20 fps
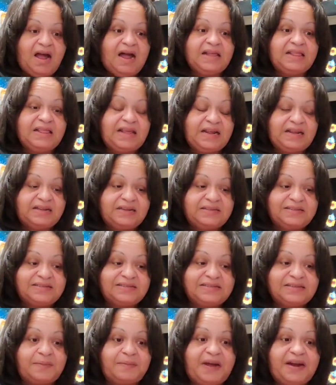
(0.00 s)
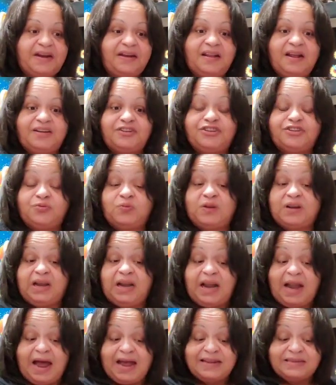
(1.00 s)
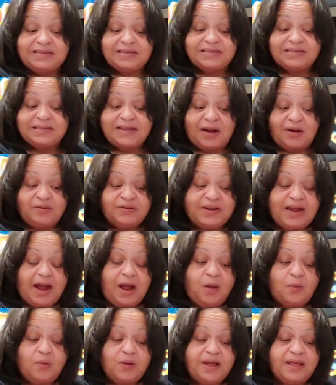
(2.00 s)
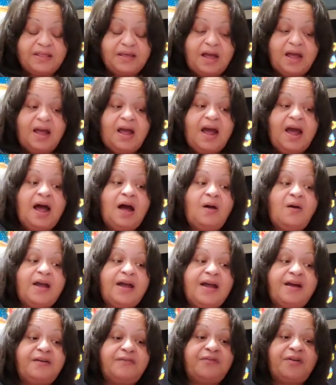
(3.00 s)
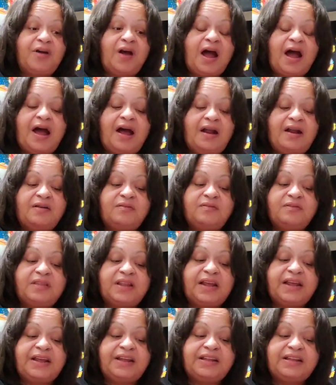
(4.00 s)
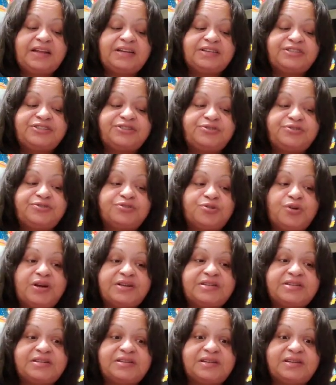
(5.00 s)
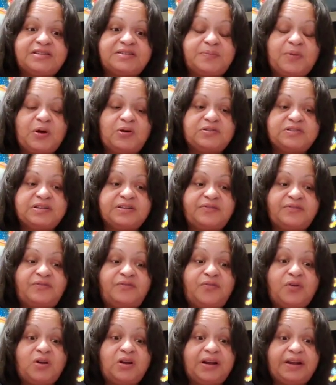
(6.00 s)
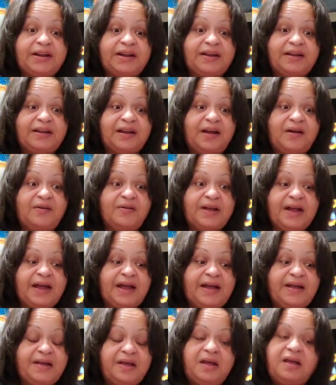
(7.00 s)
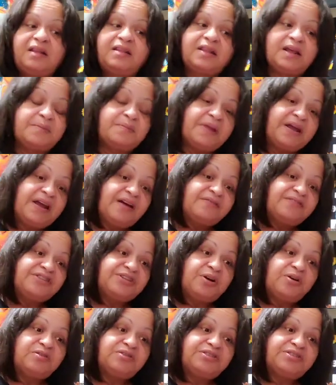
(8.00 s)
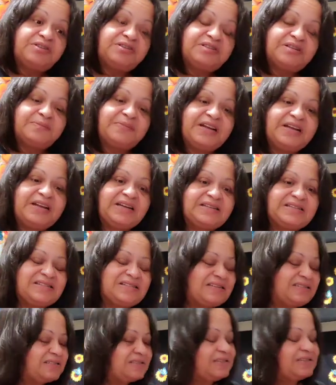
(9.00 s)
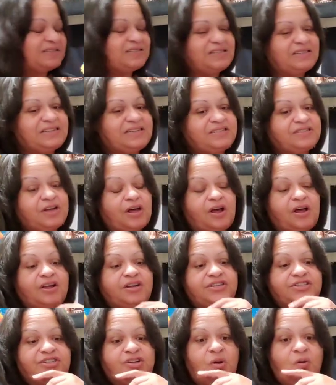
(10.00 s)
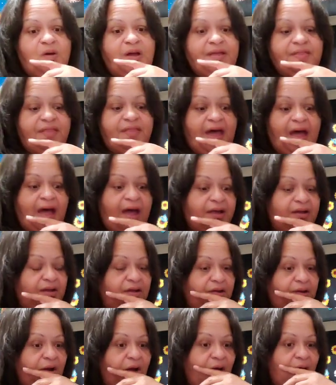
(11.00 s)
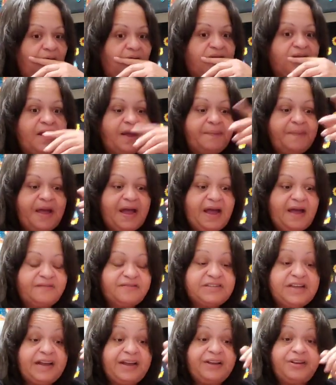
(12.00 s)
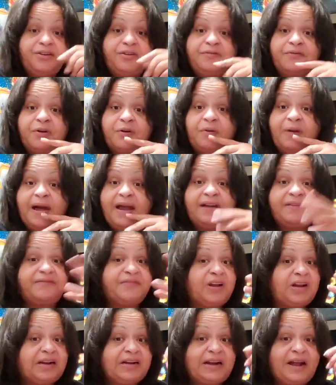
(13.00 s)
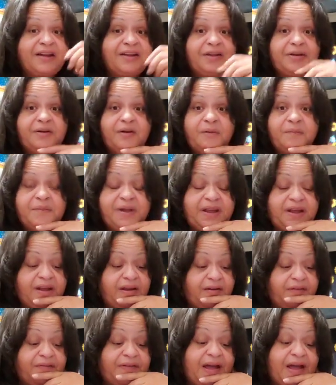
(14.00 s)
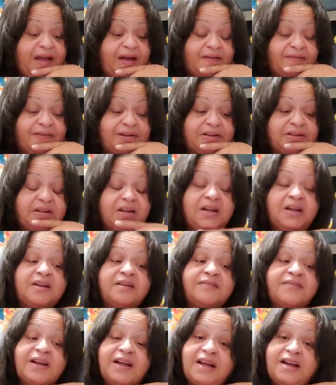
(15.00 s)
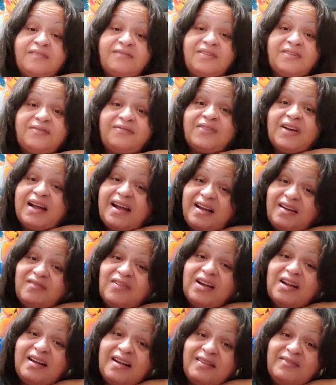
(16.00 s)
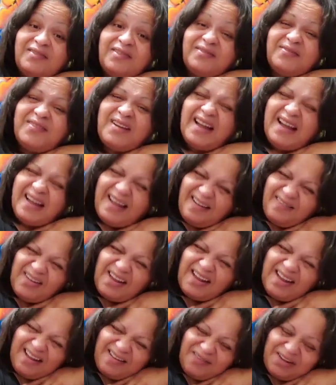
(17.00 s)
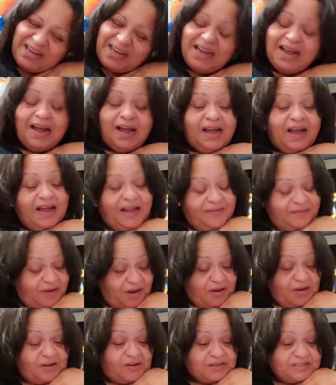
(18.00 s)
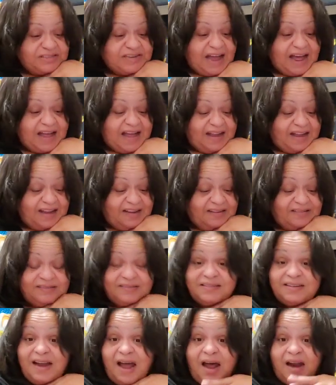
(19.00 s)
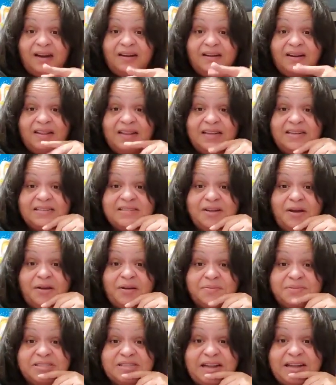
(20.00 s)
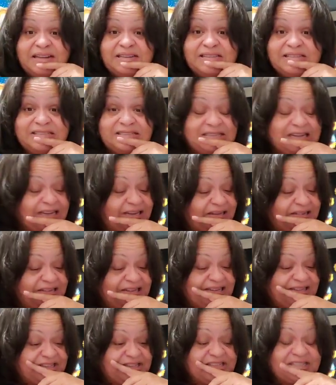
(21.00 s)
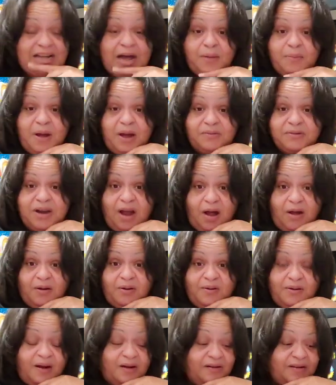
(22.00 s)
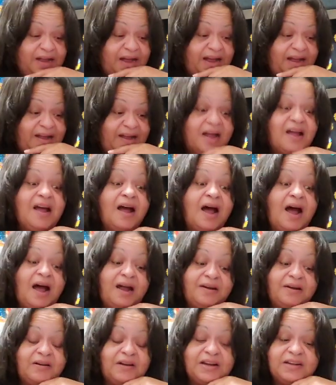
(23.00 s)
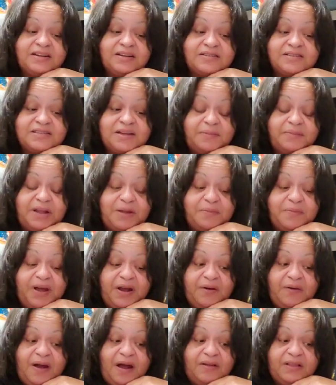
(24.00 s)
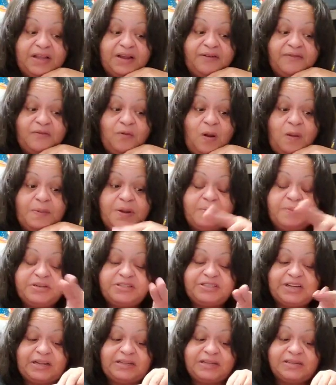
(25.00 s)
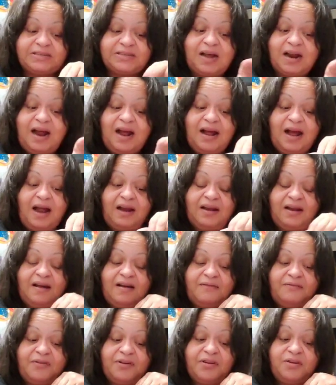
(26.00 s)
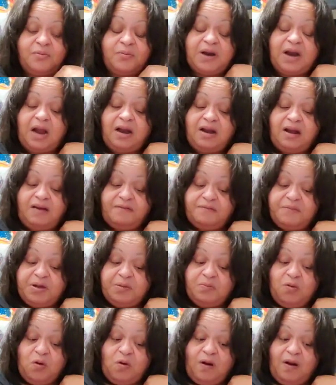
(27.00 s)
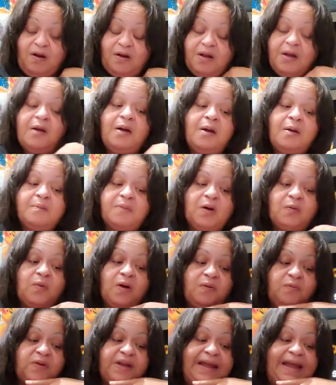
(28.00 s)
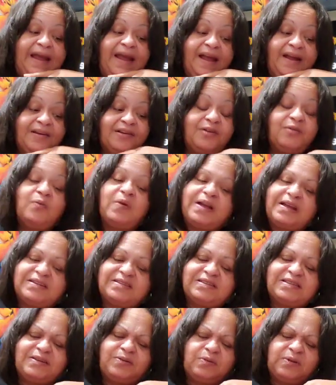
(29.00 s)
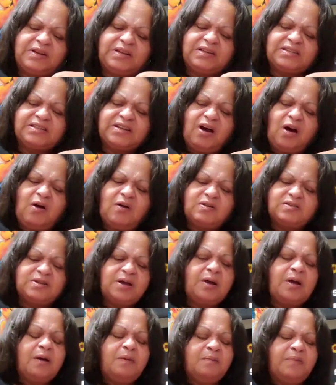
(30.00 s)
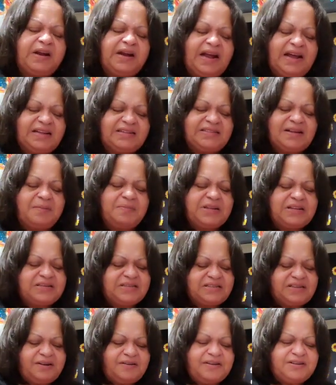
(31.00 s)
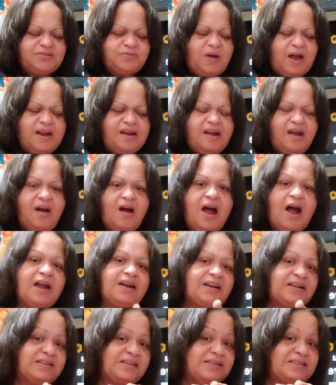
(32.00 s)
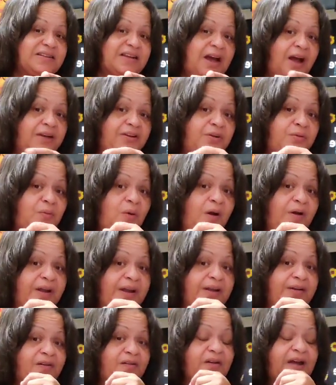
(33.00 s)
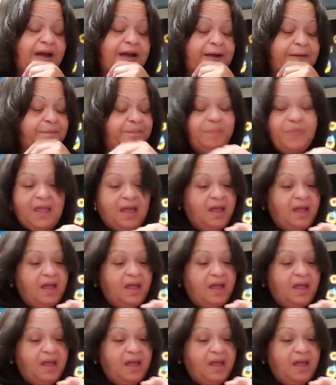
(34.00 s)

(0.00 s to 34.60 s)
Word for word: I think this is somebody that you would like to settle down with. However, I don't think that you trust this person fully, okay? They may have showed you some inconsistencies, showing that, you know, they may have taken you for granted, feeling like you're going to be here forever, forever, forever, ever, forever and Virgo's like, not under these circumstances and conditions. How about no? Okay. I know that there's something better out there for me, but check this out. I got love for you, but I love me more. But what we can do, we can see where this goes. But as something serious right now, I need to see how you working, okay?